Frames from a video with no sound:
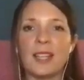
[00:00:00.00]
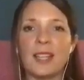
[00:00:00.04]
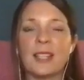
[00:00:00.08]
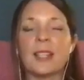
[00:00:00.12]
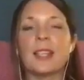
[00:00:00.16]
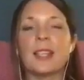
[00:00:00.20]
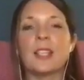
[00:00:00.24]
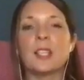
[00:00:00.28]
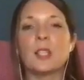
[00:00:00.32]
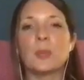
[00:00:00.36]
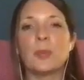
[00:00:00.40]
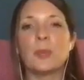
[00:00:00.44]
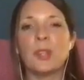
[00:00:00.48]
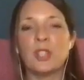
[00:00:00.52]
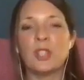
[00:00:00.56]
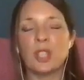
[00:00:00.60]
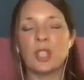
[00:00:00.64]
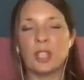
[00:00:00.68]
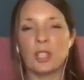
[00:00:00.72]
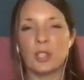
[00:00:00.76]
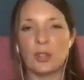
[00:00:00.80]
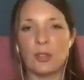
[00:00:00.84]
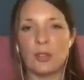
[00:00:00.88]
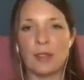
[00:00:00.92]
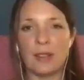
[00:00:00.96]
especially
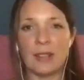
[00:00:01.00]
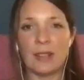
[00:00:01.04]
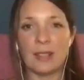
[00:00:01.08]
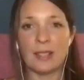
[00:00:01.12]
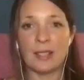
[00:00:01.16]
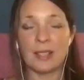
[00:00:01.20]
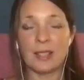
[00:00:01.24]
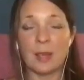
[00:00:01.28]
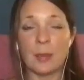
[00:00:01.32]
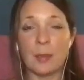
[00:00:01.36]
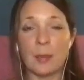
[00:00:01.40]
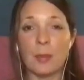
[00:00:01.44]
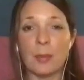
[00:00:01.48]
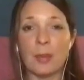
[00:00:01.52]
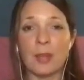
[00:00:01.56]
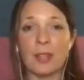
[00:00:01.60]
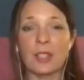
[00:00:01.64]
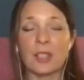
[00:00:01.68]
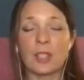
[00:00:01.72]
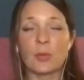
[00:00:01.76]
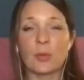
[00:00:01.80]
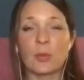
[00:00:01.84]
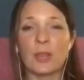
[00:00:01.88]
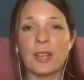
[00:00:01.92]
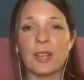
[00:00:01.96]
during the summer
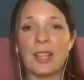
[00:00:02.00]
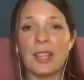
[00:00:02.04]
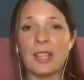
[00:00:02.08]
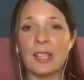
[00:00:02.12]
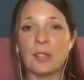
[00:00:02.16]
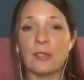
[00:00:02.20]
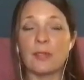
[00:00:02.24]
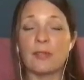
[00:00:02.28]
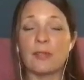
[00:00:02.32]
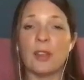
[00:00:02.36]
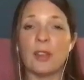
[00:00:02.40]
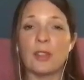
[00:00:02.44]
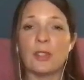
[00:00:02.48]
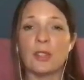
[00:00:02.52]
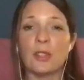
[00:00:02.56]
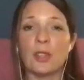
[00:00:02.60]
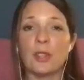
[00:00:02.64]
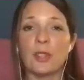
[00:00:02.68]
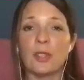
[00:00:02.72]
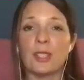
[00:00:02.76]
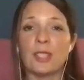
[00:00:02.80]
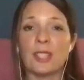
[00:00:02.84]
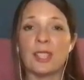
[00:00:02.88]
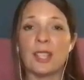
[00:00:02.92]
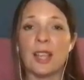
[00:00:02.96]
months when it is
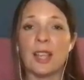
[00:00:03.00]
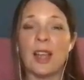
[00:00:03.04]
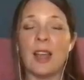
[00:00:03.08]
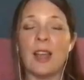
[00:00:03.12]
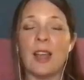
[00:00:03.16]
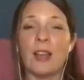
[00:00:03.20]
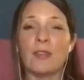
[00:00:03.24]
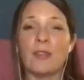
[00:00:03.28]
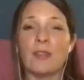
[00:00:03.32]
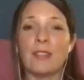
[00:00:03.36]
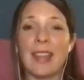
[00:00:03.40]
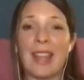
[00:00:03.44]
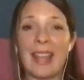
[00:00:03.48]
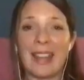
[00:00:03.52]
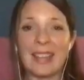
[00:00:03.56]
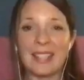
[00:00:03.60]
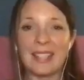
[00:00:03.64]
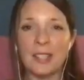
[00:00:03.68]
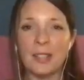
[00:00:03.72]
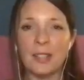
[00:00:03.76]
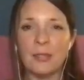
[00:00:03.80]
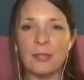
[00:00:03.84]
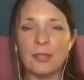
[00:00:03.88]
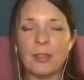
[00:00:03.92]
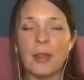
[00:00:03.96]

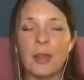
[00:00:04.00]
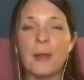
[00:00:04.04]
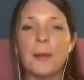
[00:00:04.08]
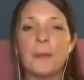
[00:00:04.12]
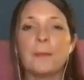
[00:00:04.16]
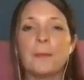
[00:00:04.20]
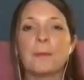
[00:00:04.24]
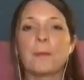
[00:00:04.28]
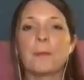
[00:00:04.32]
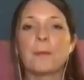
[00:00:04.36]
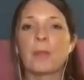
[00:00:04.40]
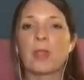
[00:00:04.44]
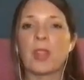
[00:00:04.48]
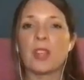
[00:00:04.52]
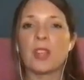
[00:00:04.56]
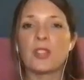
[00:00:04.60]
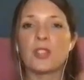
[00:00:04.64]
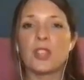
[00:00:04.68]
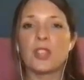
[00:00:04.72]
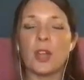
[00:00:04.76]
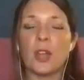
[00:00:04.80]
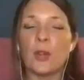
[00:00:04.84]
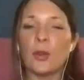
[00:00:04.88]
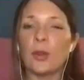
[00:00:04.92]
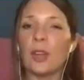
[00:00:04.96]
photoreactive.
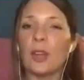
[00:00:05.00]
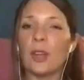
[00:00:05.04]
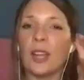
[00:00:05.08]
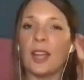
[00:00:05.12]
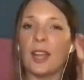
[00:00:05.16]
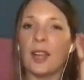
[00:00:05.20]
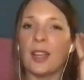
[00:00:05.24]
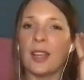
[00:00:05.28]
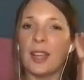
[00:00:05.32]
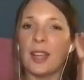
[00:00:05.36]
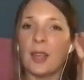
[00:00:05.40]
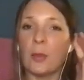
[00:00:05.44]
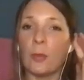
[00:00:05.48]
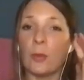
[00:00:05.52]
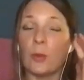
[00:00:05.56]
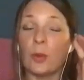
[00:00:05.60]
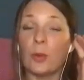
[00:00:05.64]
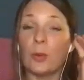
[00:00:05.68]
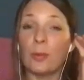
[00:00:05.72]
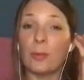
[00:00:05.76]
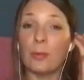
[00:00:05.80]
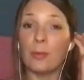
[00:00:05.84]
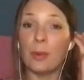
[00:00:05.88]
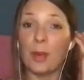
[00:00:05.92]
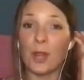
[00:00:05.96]
So it will
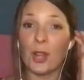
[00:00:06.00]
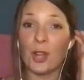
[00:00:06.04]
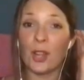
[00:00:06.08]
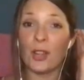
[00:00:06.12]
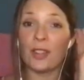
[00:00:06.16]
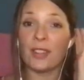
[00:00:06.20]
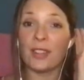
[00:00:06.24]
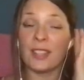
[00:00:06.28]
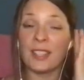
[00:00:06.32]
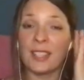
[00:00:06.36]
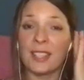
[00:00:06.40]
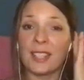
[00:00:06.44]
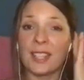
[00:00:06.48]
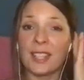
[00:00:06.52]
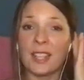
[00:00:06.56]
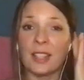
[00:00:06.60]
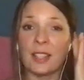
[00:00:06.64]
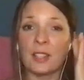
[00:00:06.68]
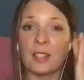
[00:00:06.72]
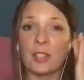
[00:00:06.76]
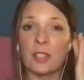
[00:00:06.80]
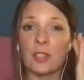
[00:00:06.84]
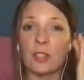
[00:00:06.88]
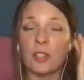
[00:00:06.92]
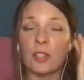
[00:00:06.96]
burn the skin.
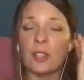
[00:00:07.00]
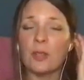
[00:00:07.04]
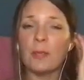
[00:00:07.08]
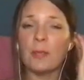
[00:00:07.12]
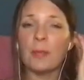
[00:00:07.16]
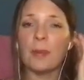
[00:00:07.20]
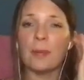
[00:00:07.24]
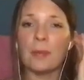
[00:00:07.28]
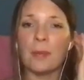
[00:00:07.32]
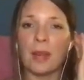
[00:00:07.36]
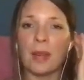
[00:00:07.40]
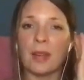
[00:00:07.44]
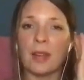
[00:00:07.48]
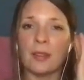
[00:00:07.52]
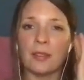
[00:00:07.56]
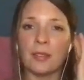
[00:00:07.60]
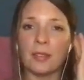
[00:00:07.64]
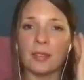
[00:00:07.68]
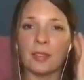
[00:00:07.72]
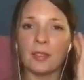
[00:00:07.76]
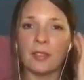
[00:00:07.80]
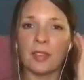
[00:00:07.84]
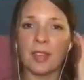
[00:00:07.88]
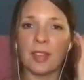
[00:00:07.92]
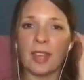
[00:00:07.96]
So just be mindful
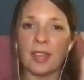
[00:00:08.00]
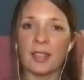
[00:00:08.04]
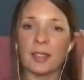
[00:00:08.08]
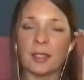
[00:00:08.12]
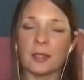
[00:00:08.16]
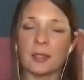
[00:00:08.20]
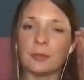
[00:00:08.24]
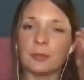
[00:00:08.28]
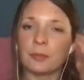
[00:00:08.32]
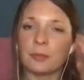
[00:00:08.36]
of that.